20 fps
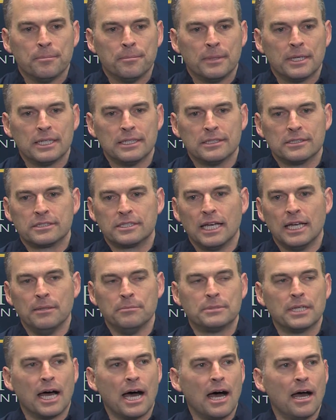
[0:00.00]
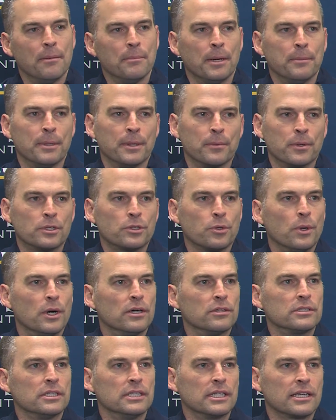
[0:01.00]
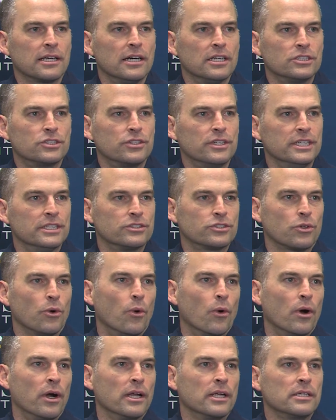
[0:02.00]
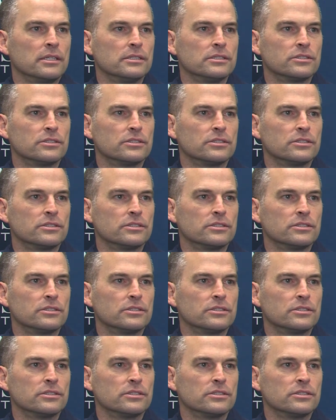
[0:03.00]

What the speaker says: But at the same time, I mean, we're 12th in the country in scoring.